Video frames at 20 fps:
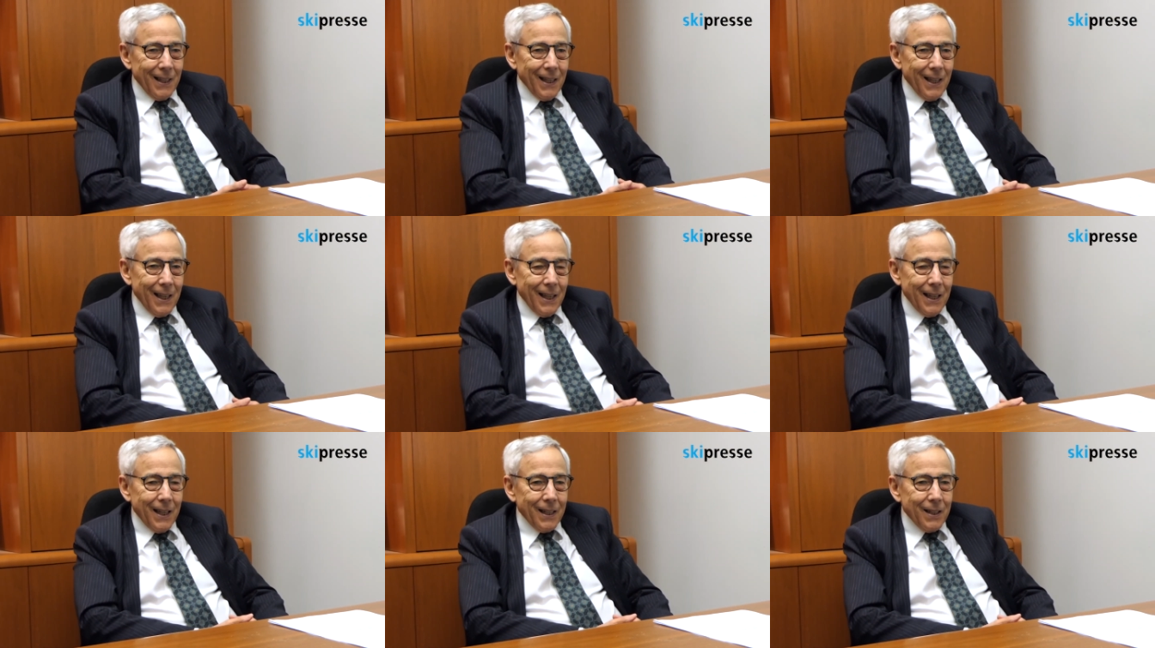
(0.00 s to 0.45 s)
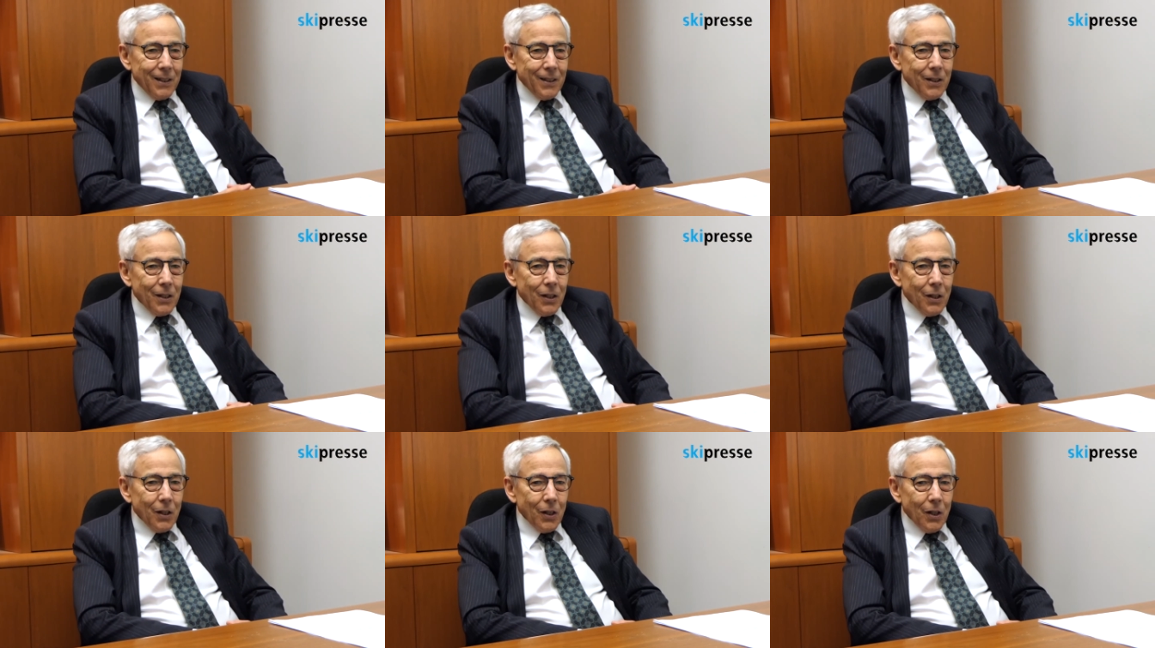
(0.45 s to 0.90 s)
and
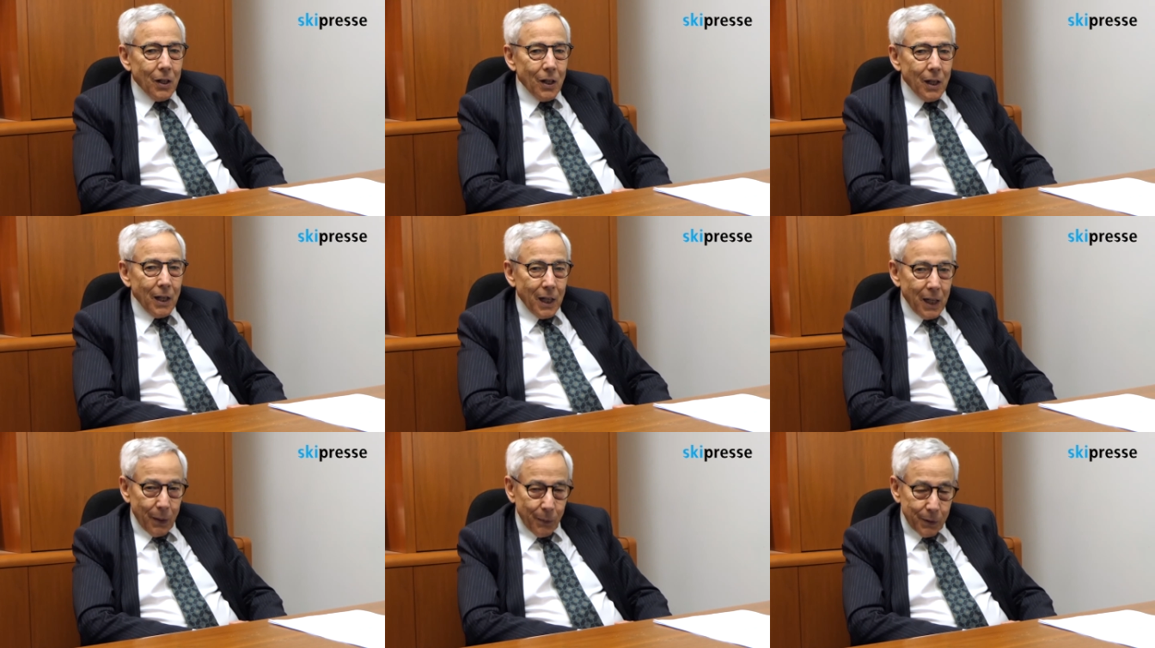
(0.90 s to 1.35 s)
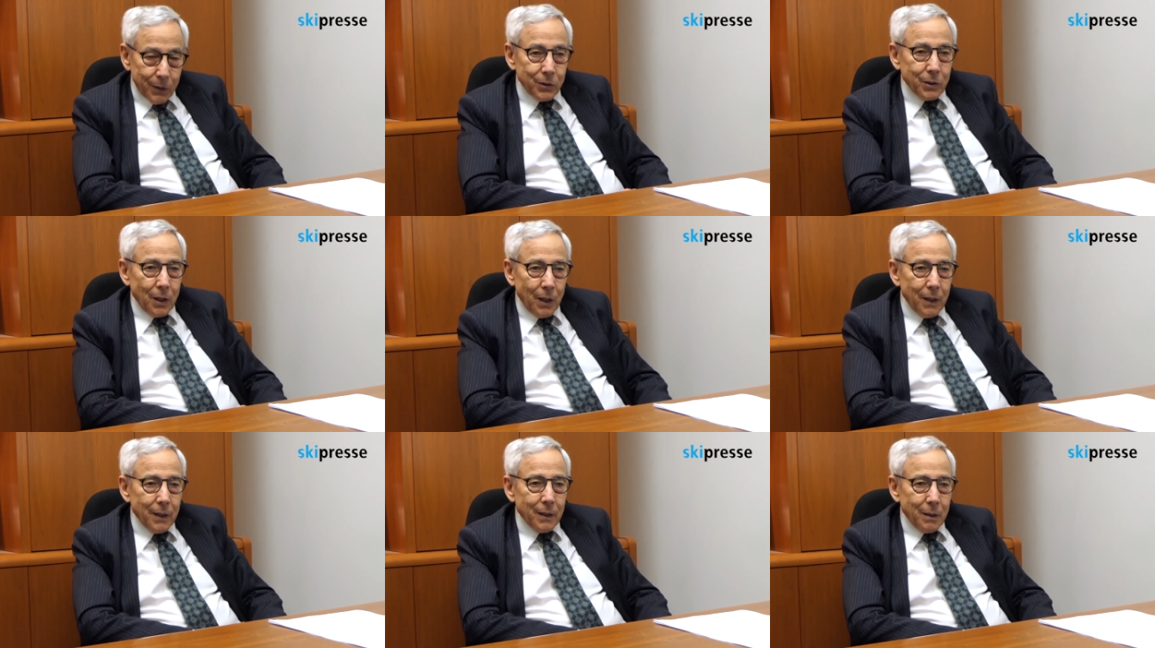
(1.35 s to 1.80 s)
and I was
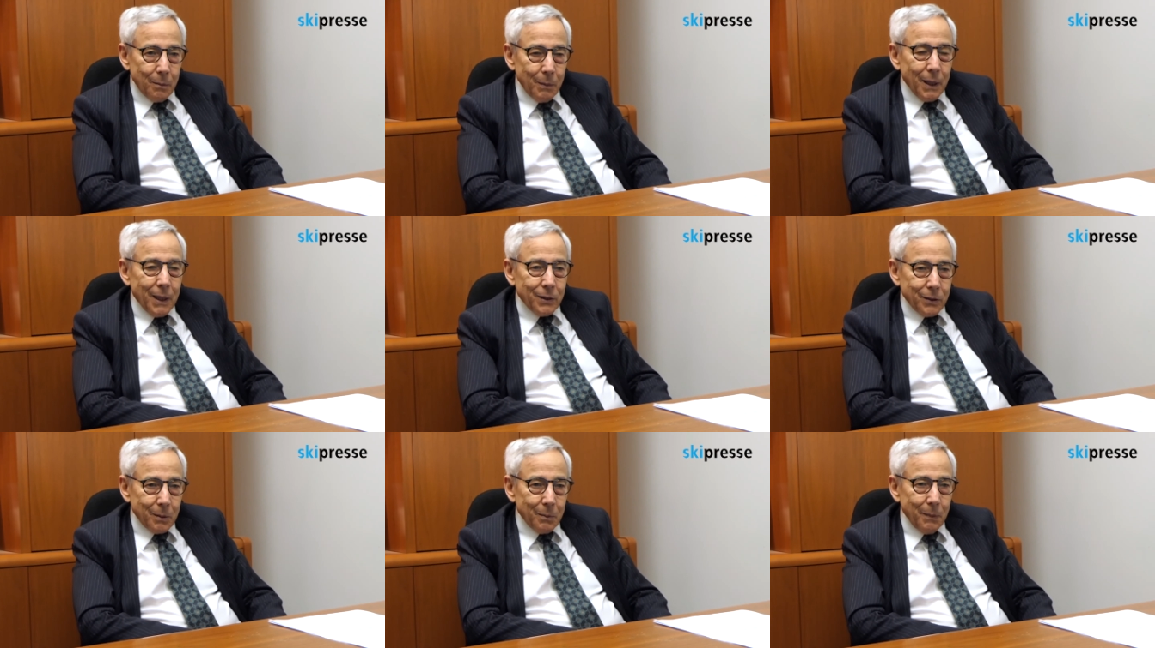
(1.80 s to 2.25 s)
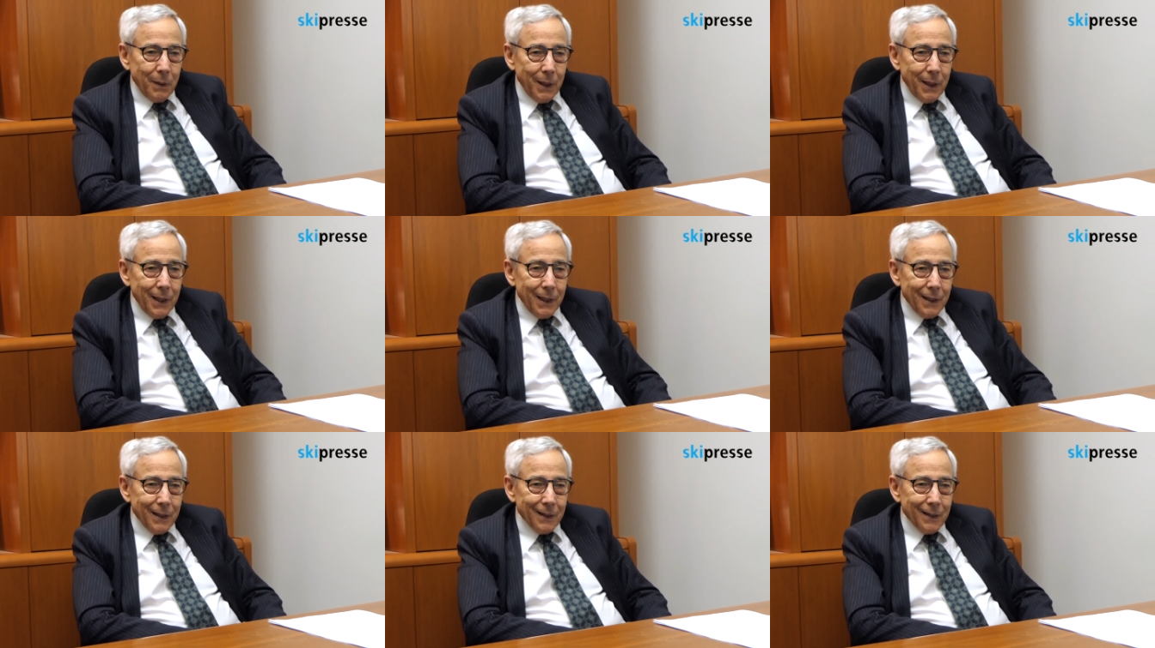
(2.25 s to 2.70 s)
starting to make some
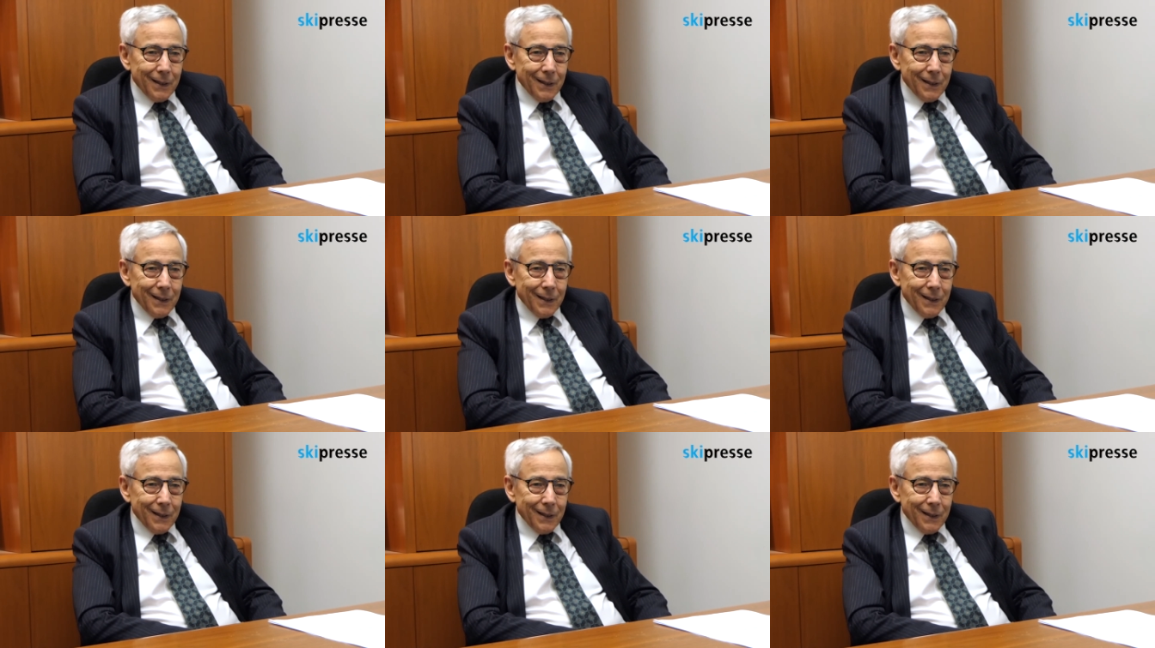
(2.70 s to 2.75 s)
money.